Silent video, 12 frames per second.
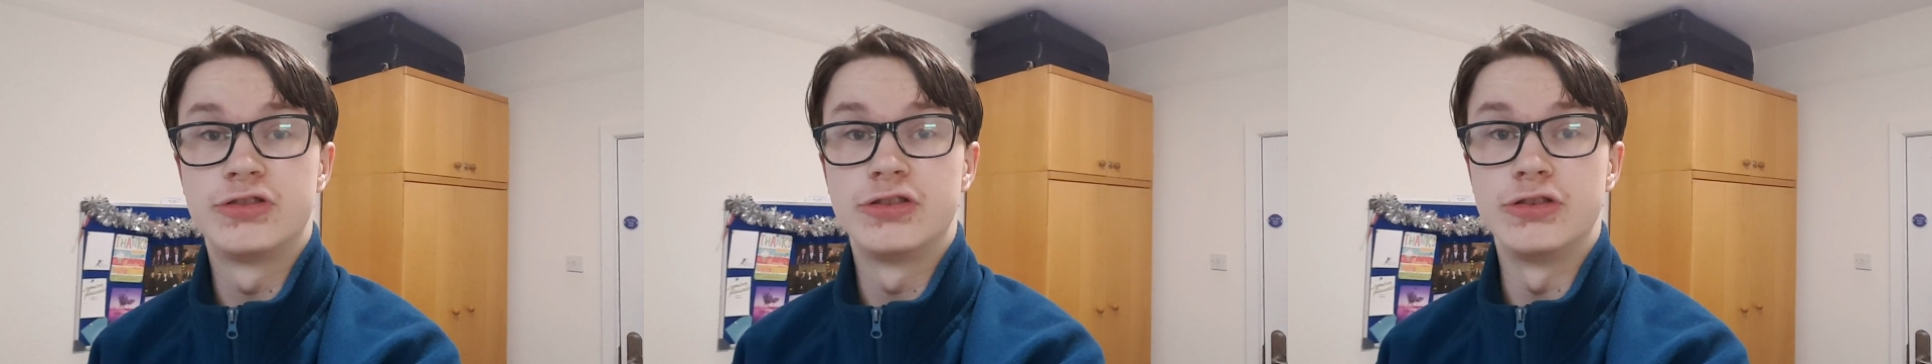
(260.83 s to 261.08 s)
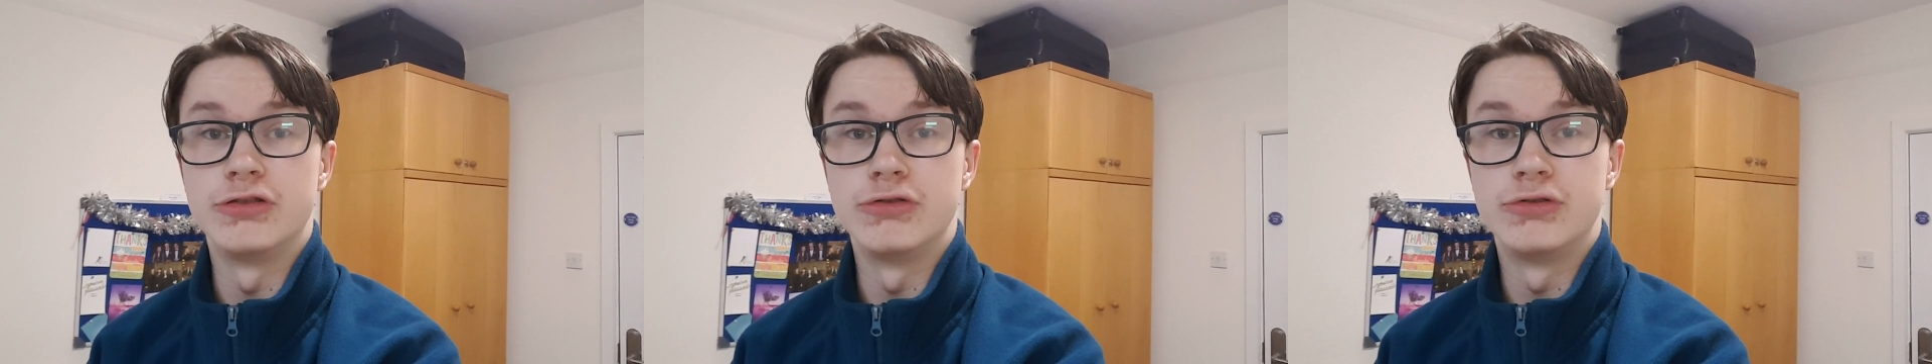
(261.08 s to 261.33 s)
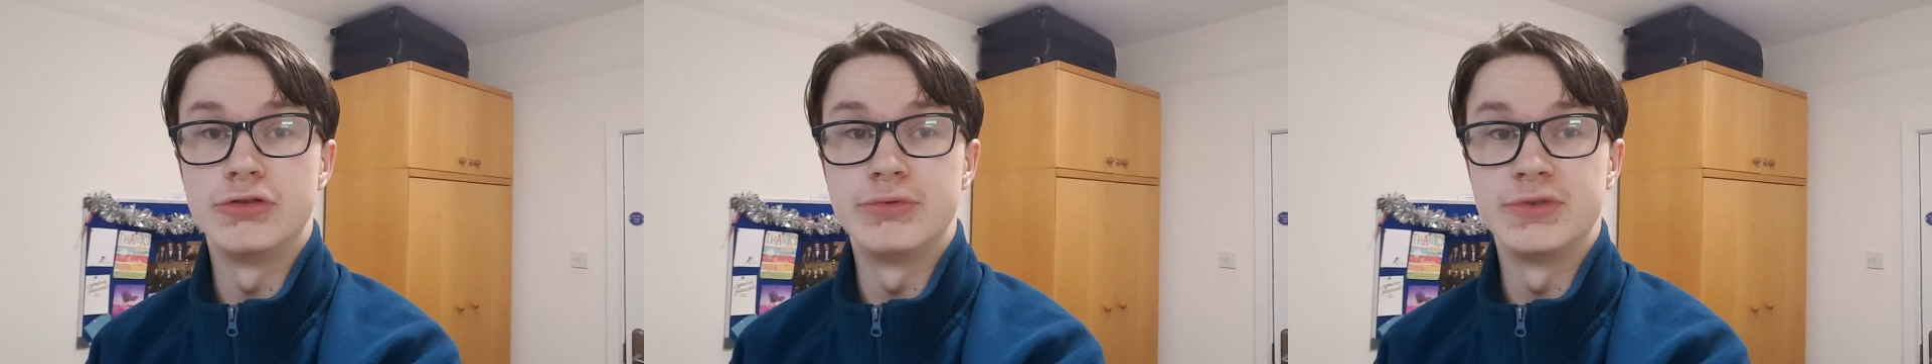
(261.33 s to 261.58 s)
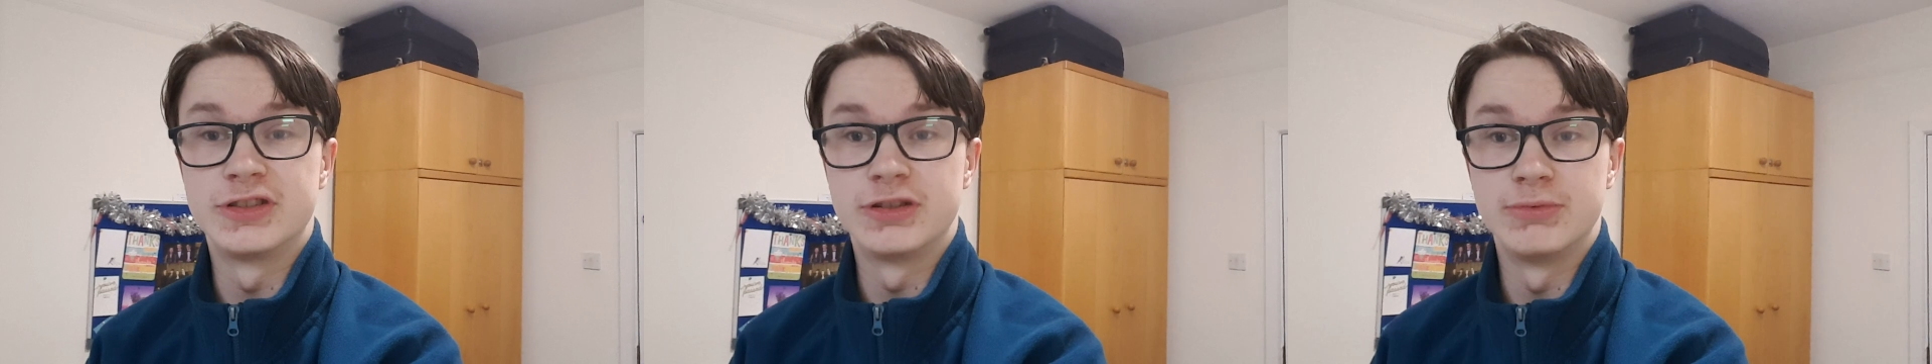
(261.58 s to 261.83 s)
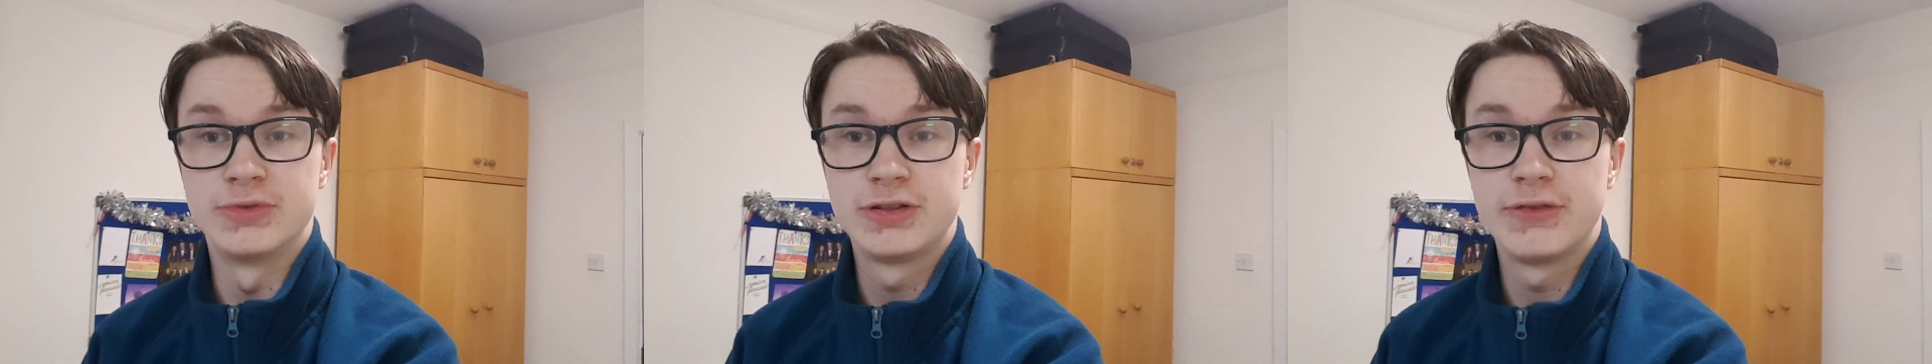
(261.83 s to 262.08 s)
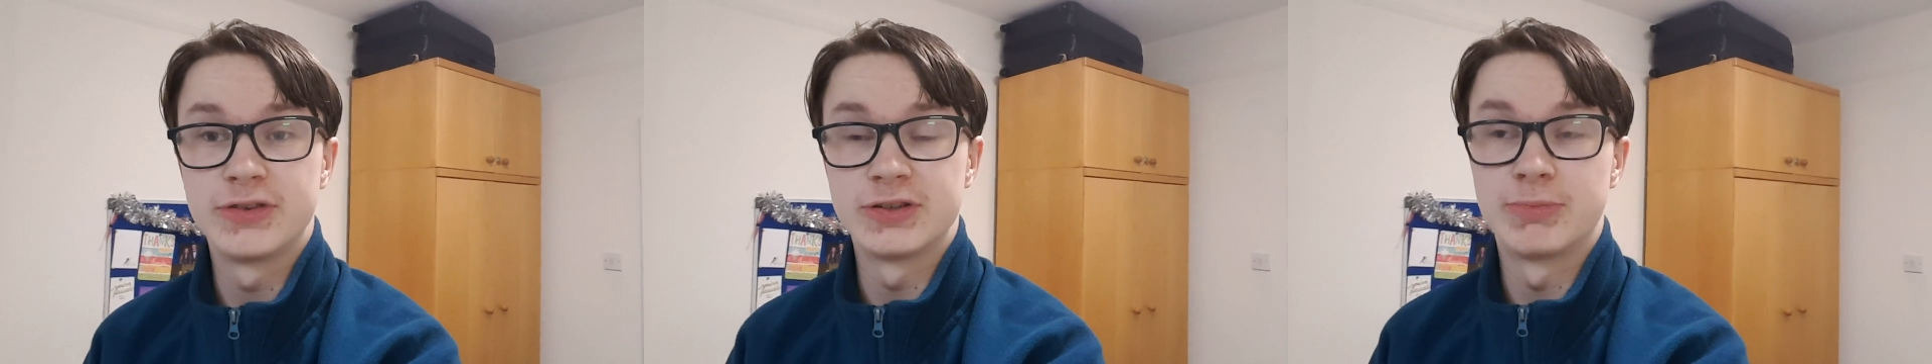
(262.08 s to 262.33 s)
to doing some
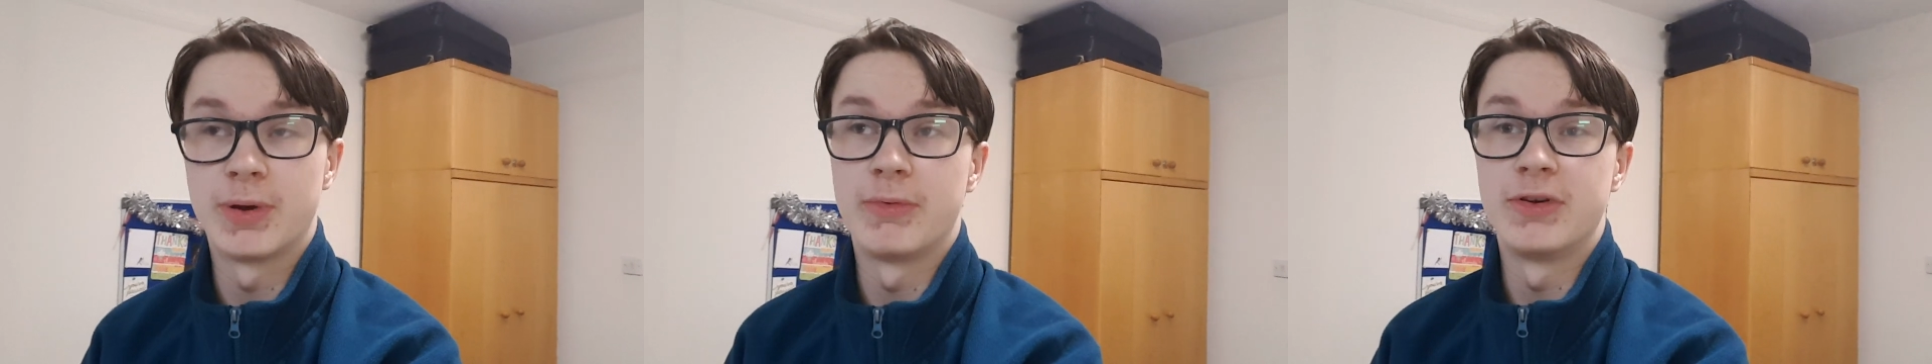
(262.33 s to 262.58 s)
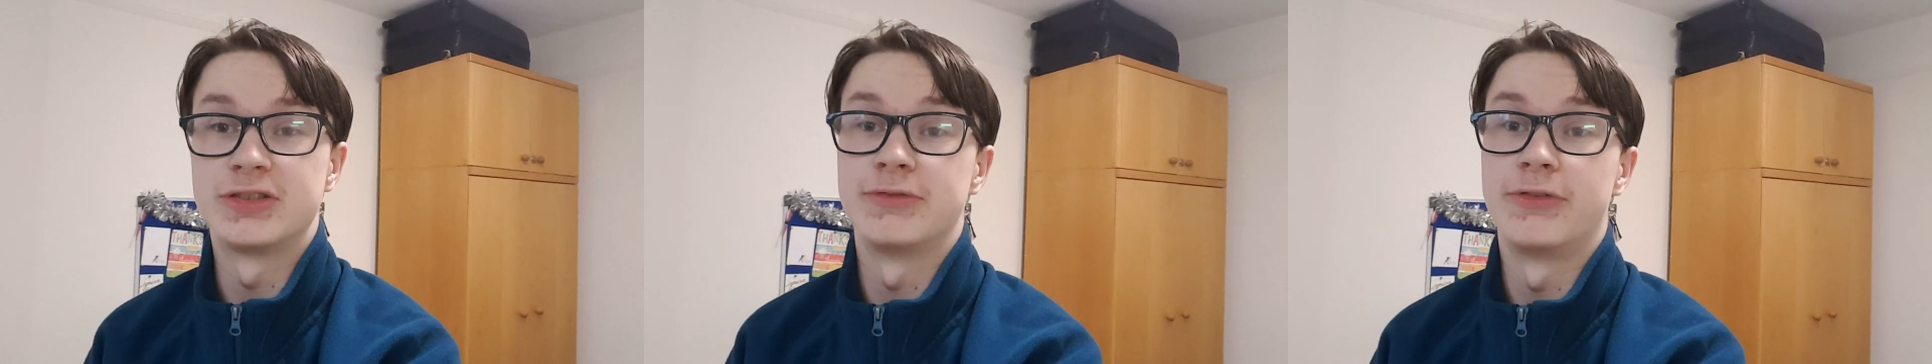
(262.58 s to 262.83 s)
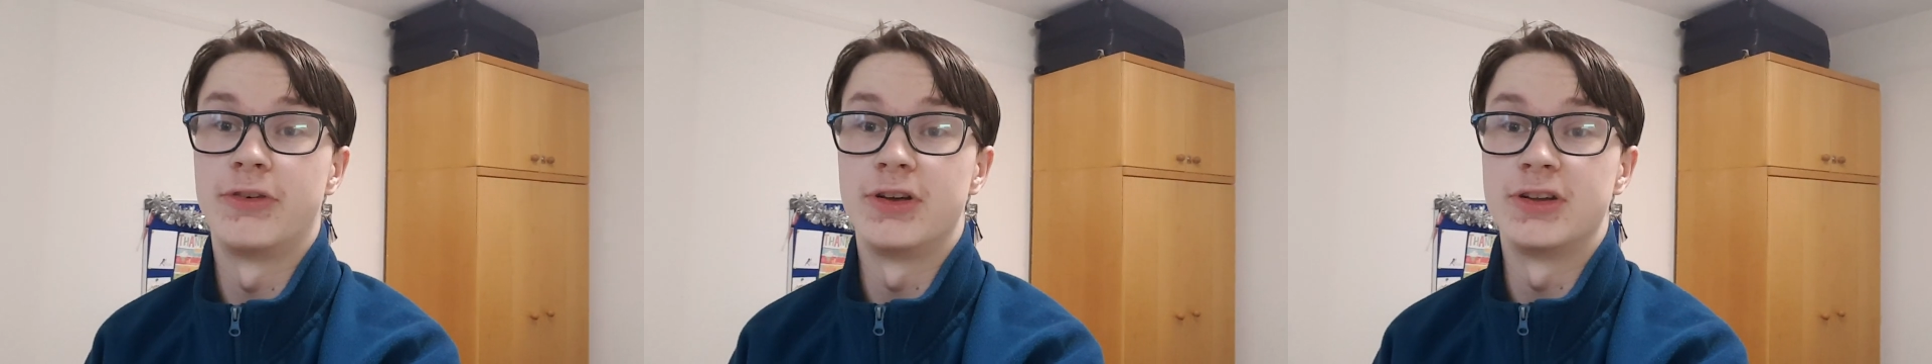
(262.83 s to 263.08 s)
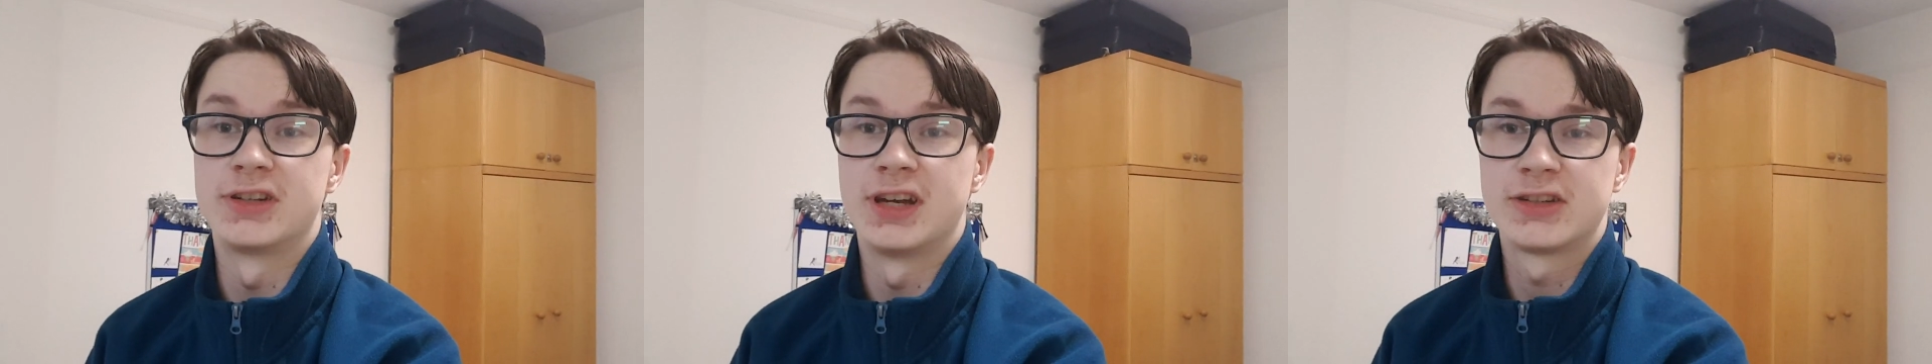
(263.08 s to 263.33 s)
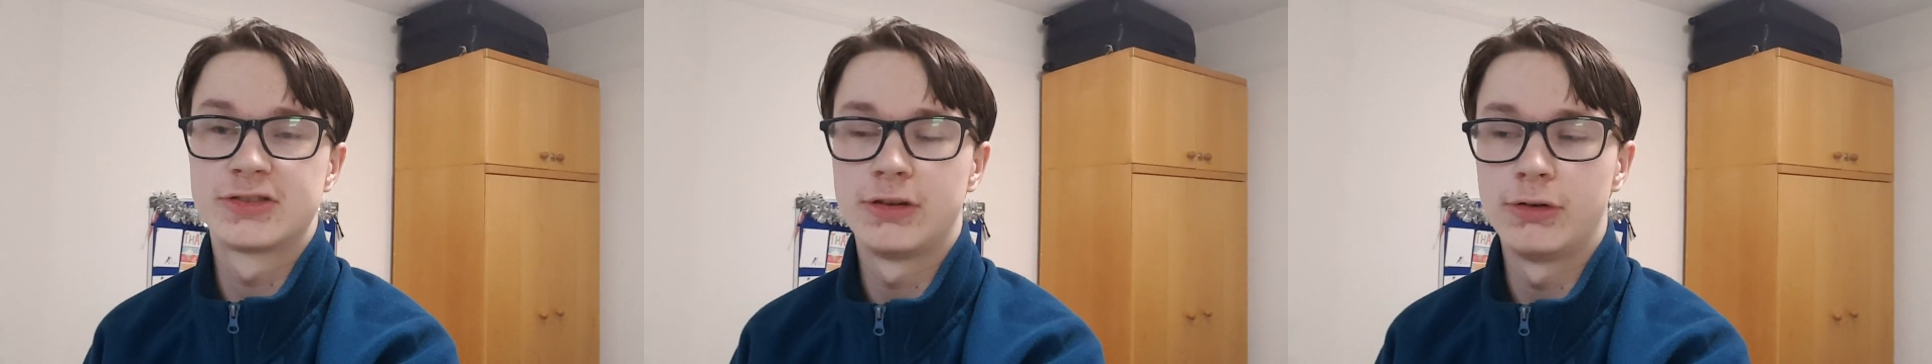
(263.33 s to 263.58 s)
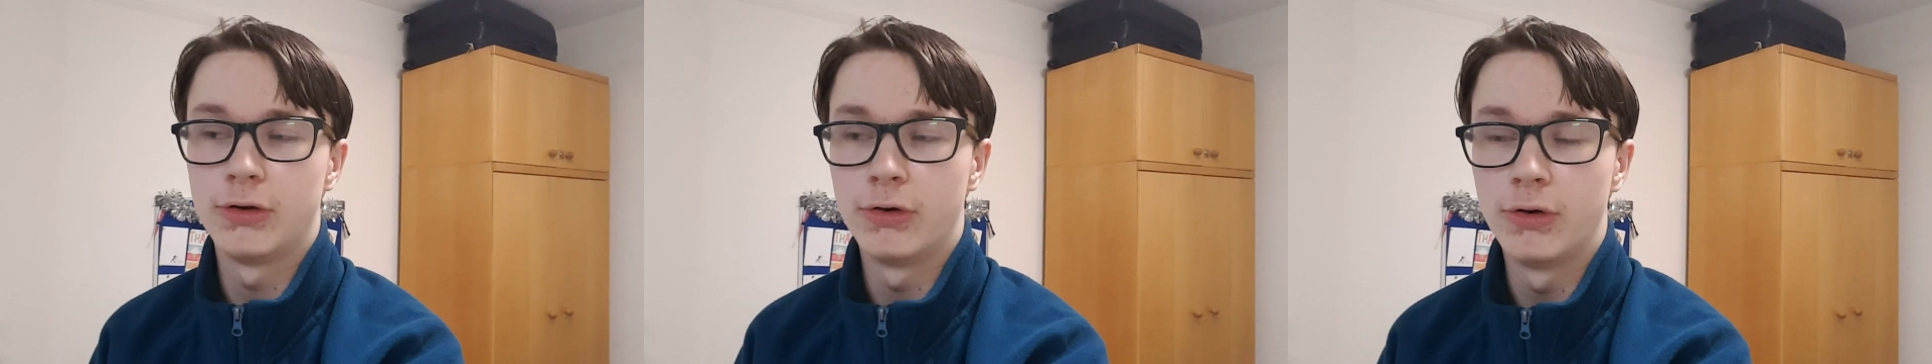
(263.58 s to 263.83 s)
supervision preparation for international
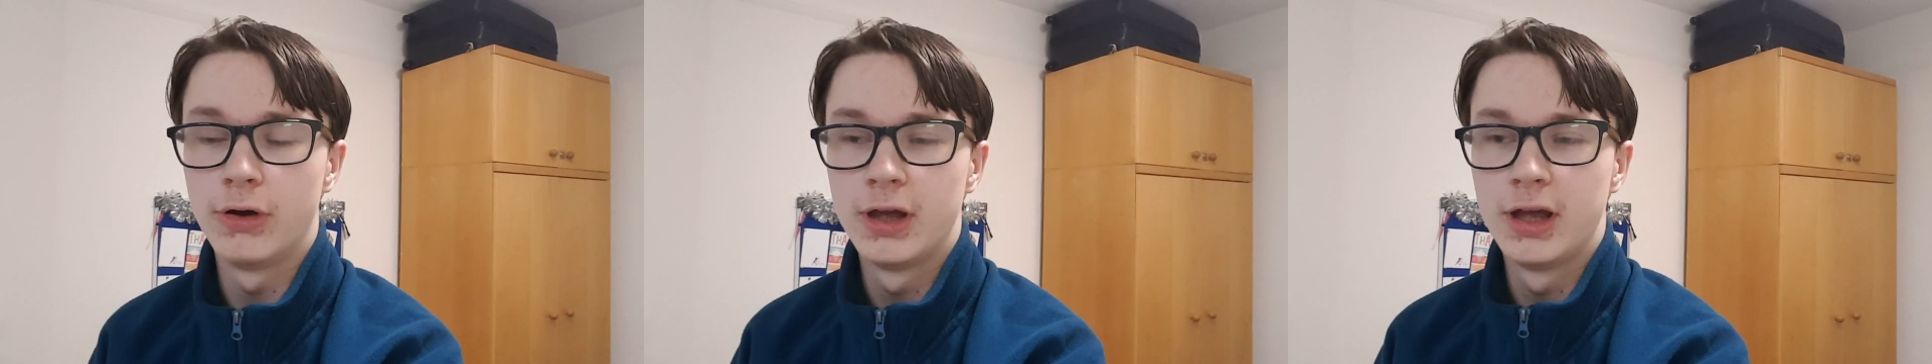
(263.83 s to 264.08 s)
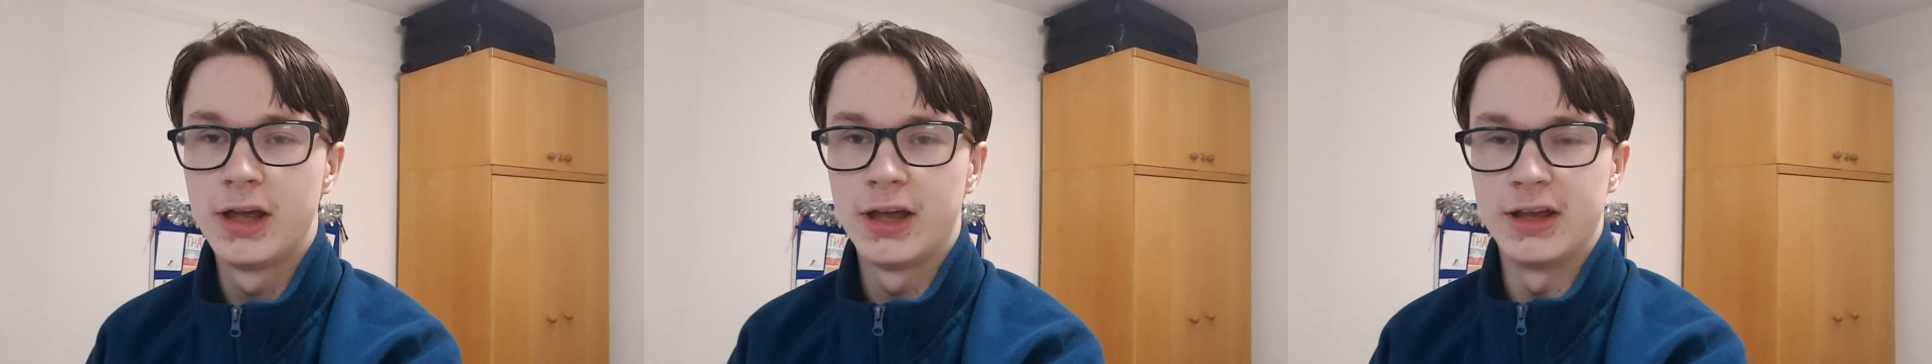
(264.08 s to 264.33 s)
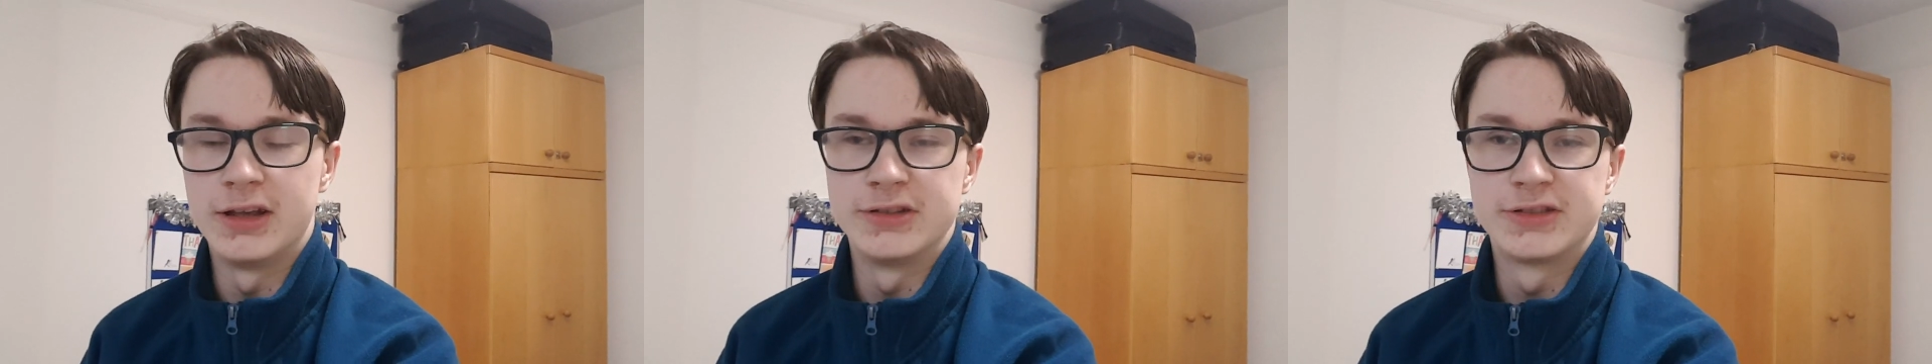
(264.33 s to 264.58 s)
law.